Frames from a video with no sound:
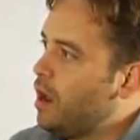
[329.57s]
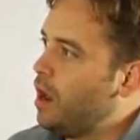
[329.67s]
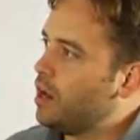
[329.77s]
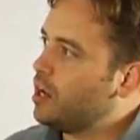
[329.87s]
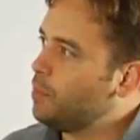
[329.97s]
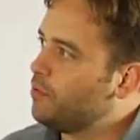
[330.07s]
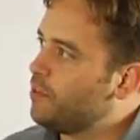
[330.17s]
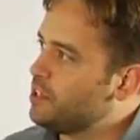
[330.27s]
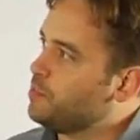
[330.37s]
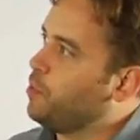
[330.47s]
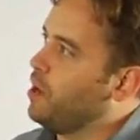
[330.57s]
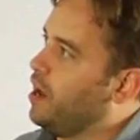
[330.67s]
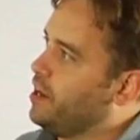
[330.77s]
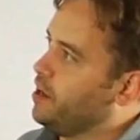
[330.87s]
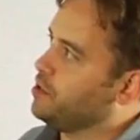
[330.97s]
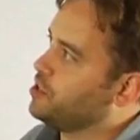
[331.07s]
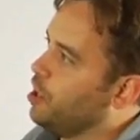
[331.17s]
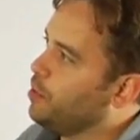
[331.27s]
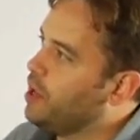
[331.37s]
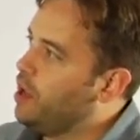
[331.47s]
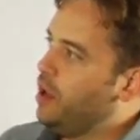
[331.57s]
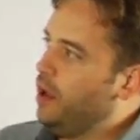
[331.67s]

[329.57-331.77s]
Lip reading: A couple of things to point out here. So,